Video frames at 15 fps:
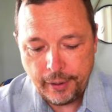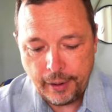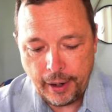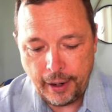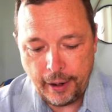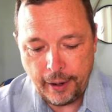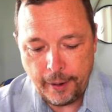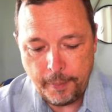
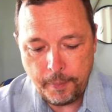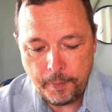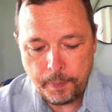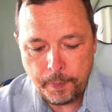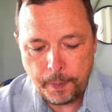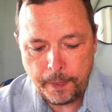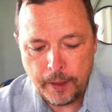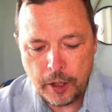um,
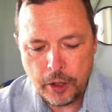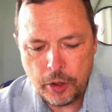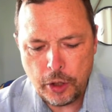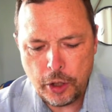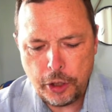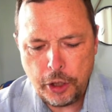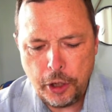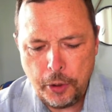the,
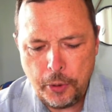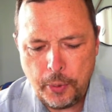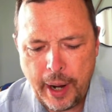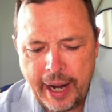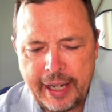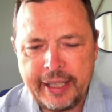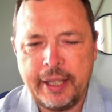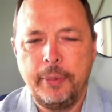the two
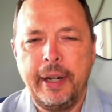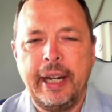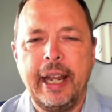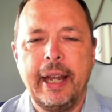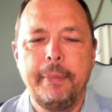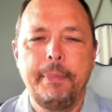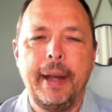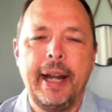ways that we
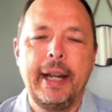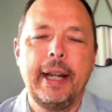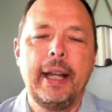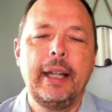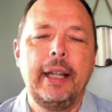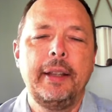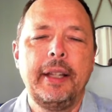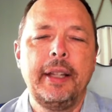get paid.
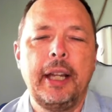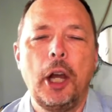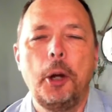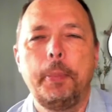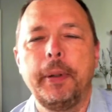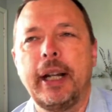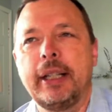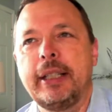In the
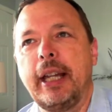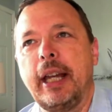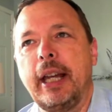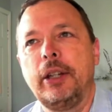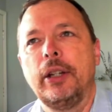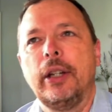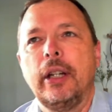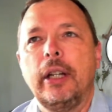open, I
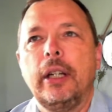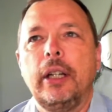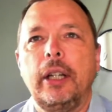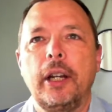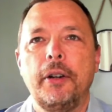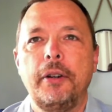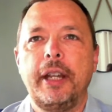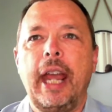said,
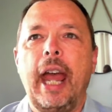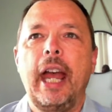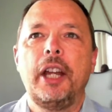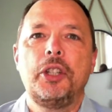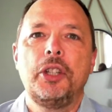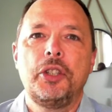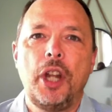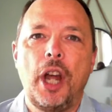you know,
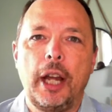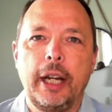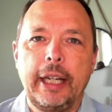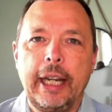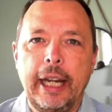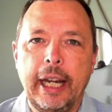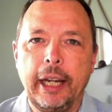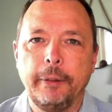cash is
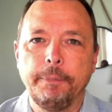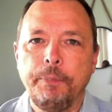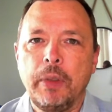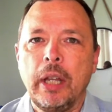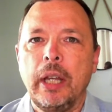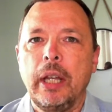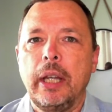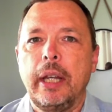not king.
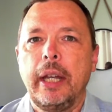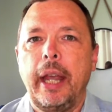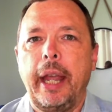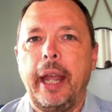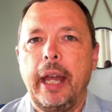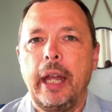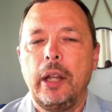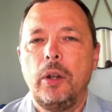
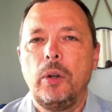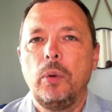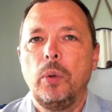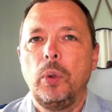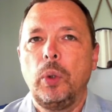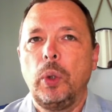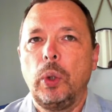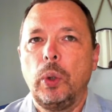And
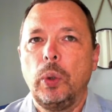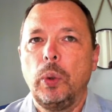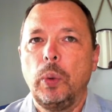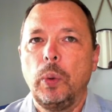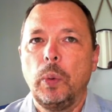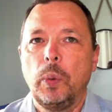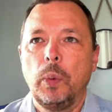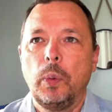
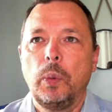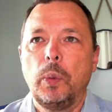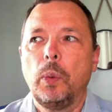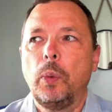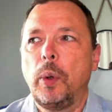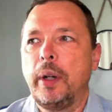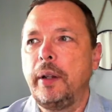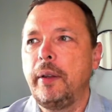
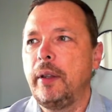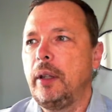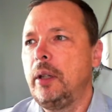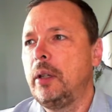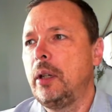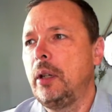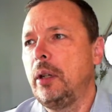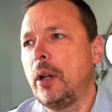one of the,
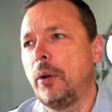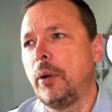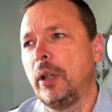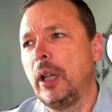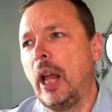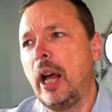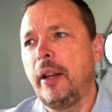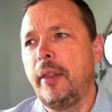you know, a
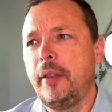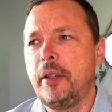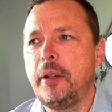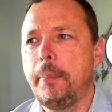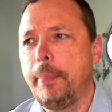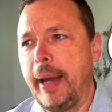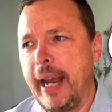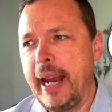lot of the
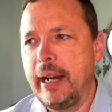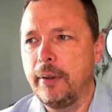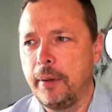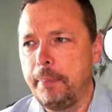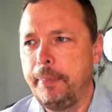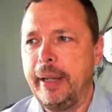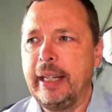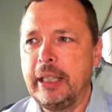debate,
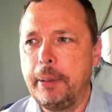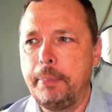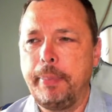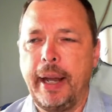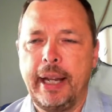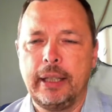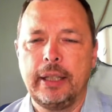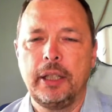a big
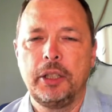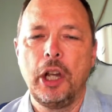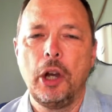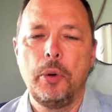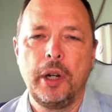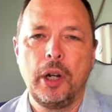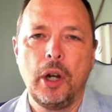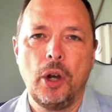debate that's
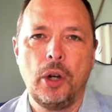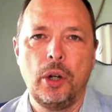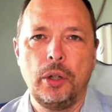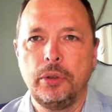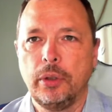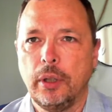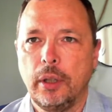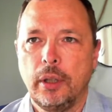going
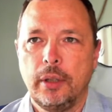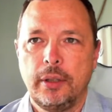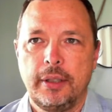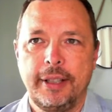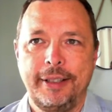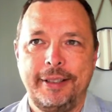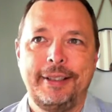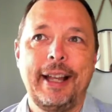on
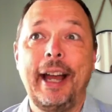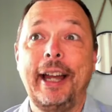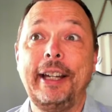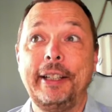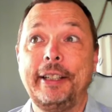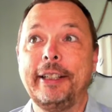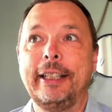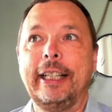
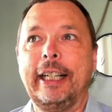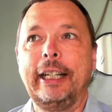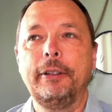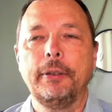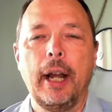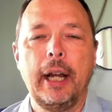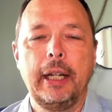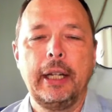
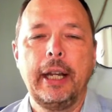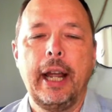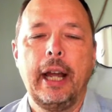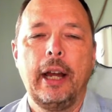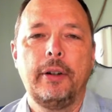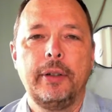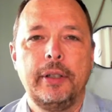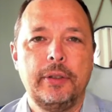societally right
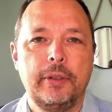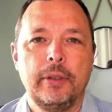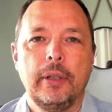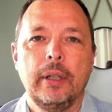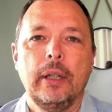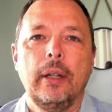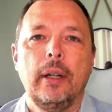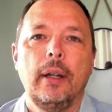now is